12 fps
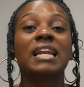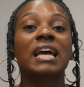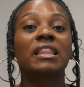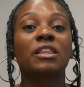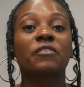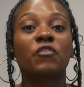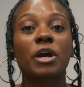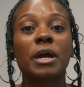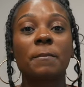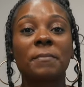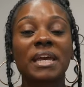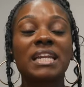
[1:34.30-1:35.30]
Now, for
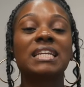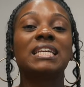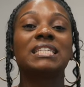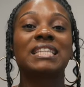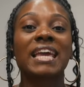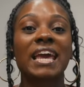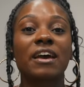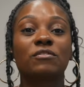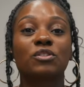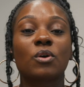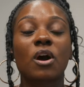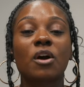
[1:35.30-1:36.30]
amenities they have
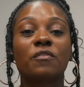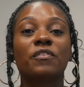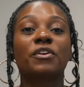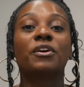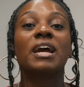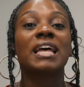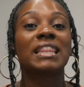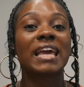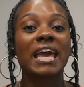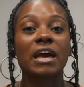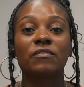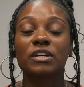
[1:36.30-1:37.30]
to offer, they
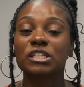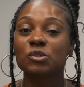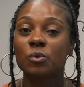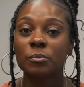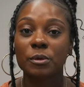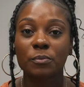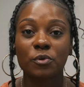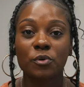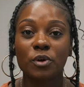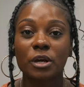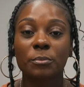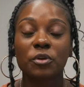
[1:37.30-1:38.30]
have a swimming pool,
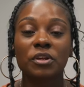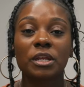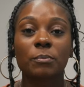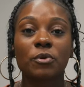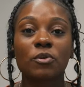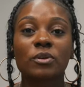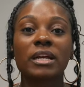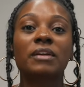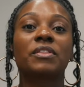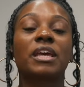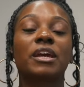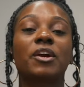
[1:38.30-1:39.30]
community pool out
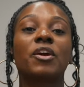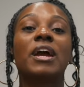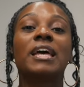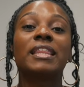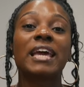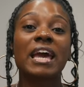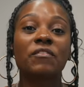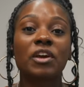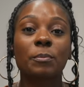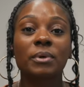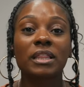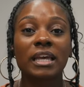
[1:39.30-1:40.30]
there, they have a
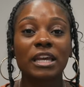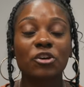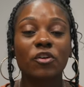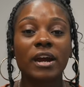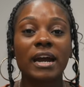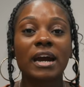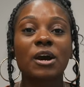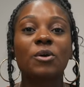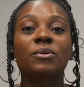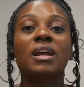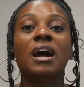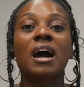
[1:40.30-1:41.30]

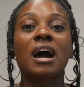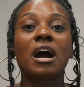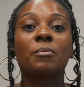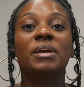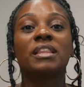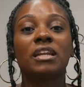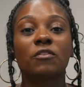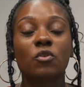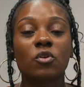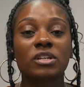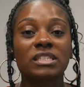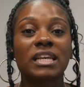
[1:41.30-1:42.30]
playground, um, and then, of
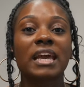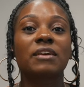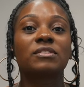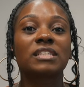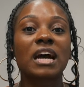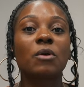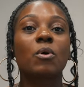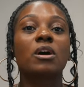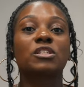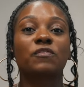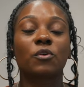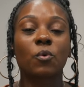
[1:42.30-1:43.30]
course, they have
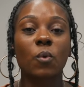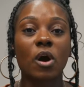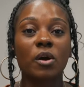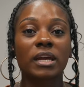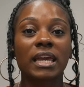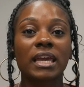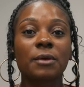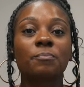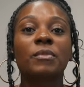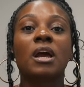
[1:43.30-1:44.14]
sidewalks for walking.